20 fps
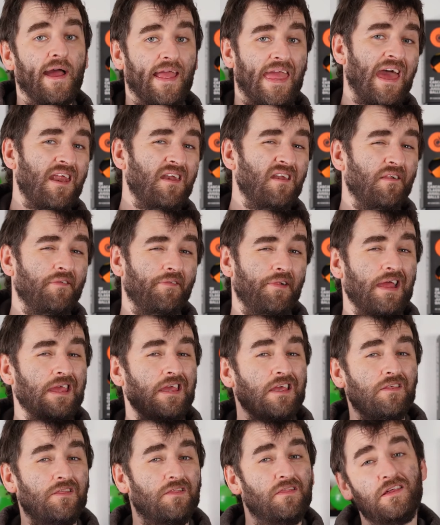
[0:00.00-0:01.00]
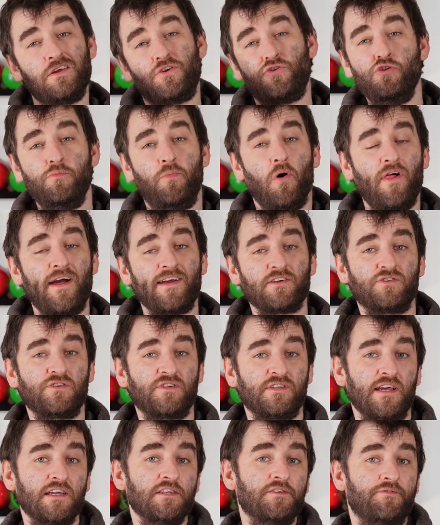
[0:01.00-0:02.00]
Again, like the 2-ball
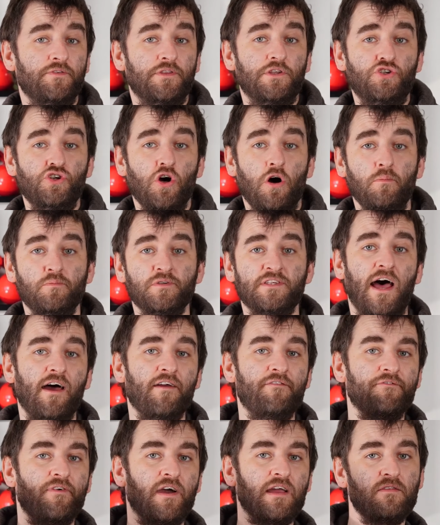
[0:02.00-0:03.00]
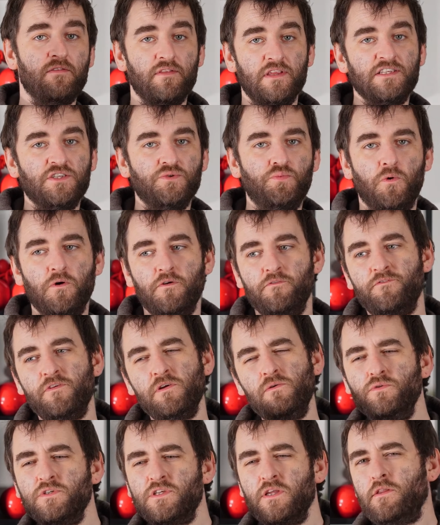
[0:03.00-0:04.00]
exercise for the chops, I find this one
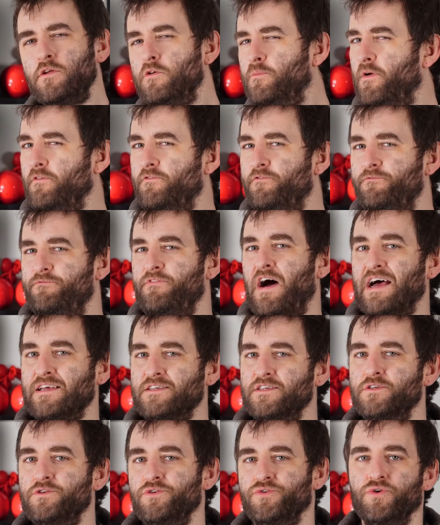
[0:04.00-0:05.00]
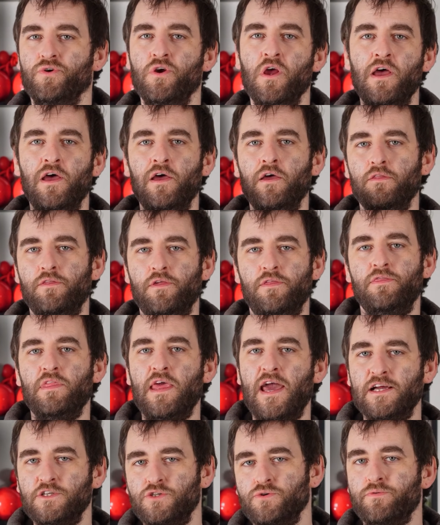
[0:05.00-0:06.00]
feels a little bit faster than the
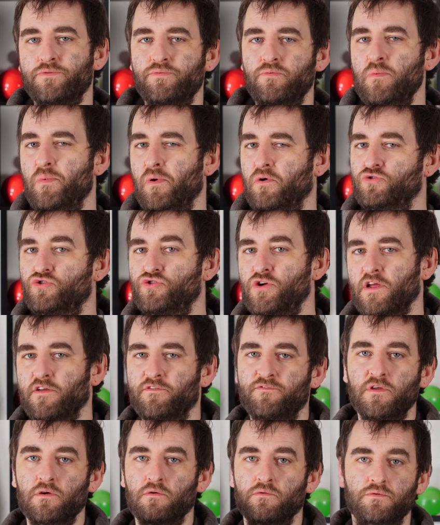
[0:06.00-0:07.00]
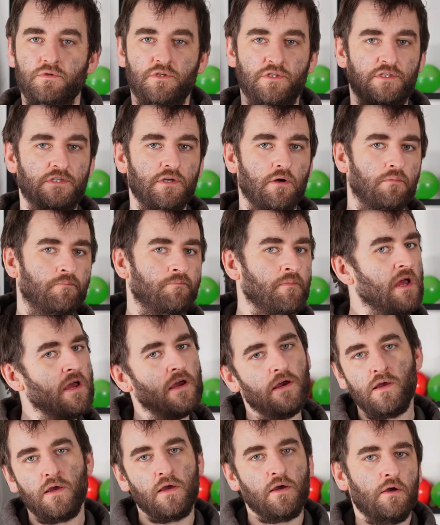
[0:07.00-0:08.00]
actual 3-ball trick feels. So
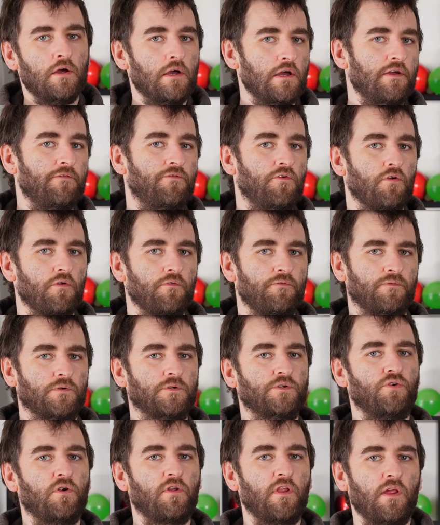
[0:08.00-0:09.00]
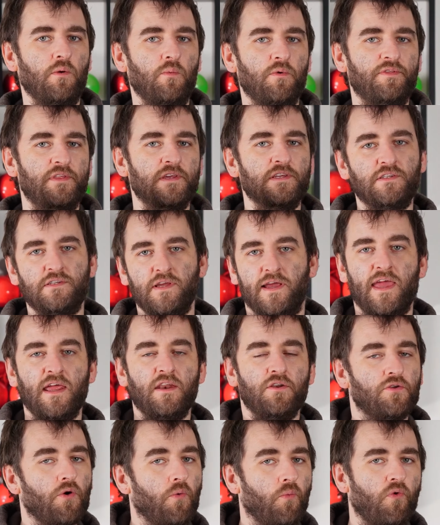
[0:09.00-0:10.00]
if you're struggling with this,
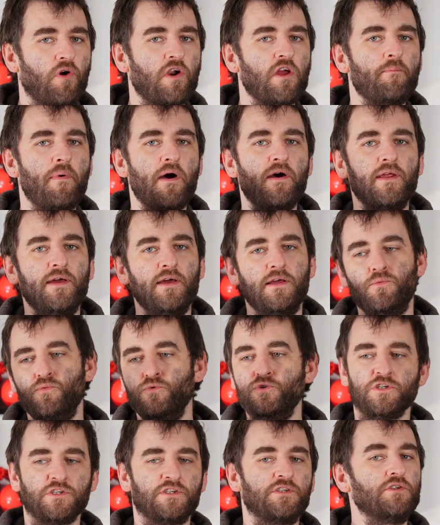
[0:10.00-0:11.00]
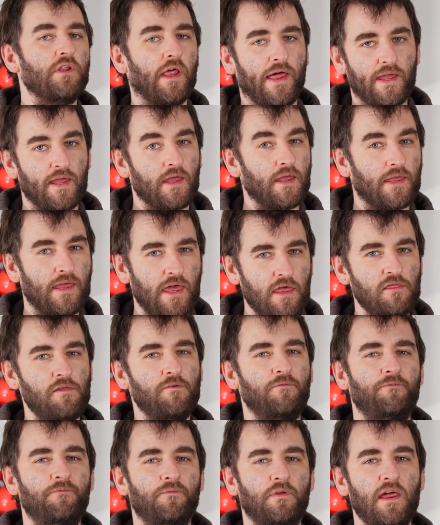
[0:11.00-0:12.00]
again, don't worry about it. Just like get
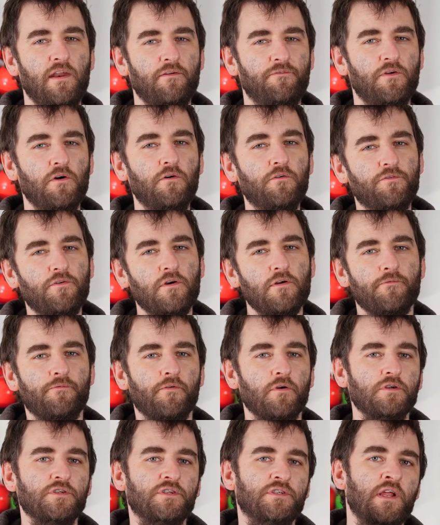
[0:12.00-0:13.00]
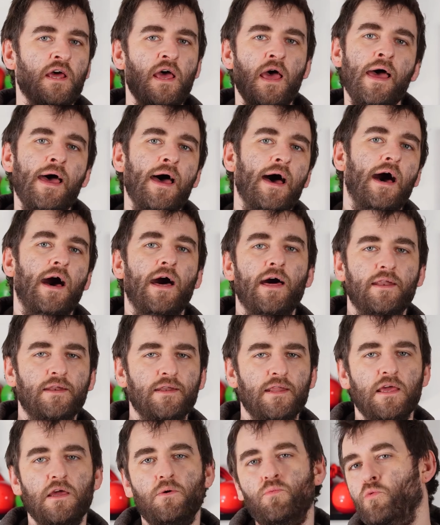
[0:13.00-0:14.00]
a feel for it first,
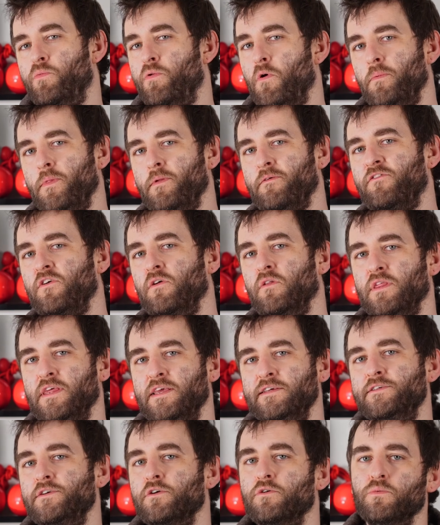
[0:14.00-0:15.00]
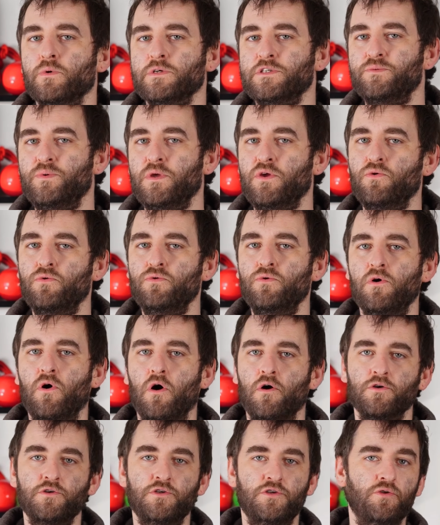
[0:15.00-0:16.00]
and it will probably feel easier once we go
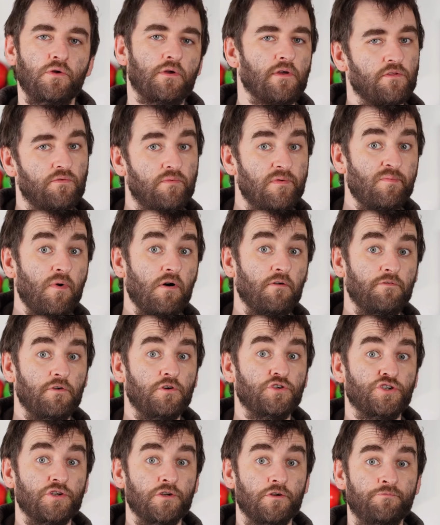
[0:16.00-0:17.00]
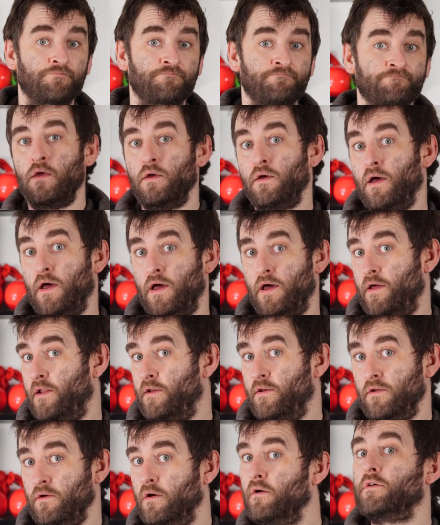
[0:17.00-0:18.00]
on to doing a 3-ball version.
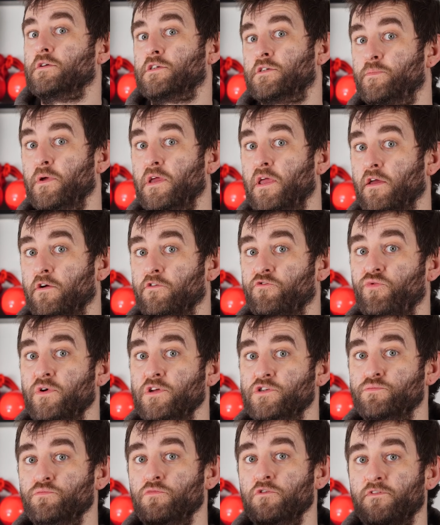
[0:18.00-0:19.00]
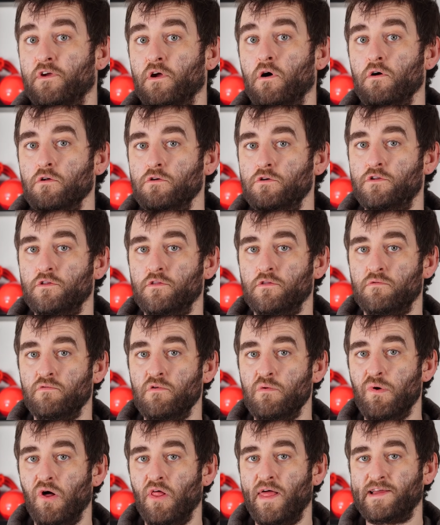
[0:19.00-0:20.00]
And speaking of which, moving on to the
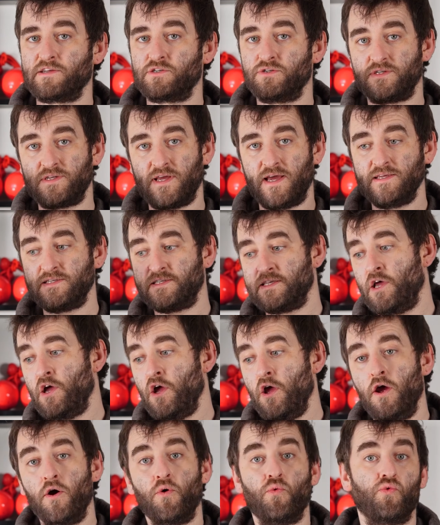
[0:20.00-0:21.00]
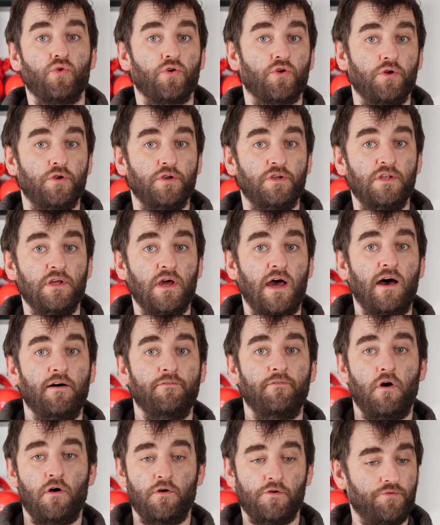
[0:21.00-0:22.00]
3-ball exercise, we're going to
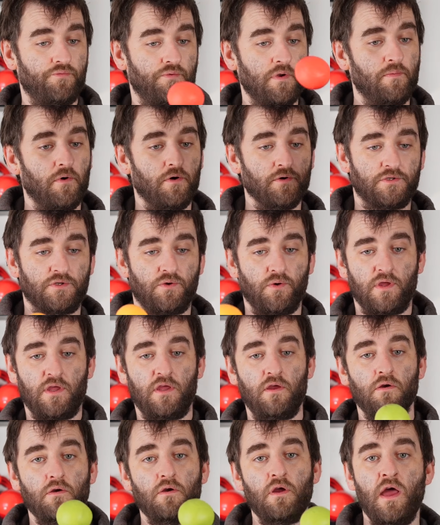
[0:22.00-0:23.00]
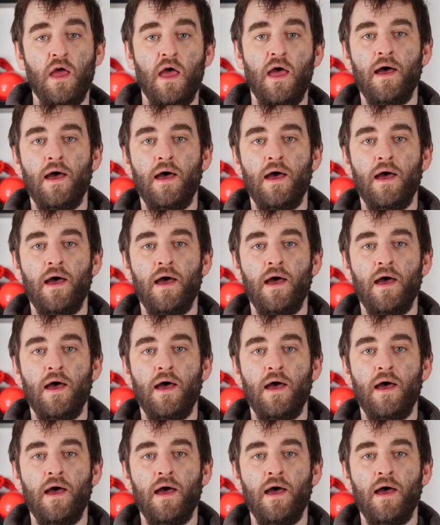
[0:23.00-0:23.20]
have our 3 balls going here.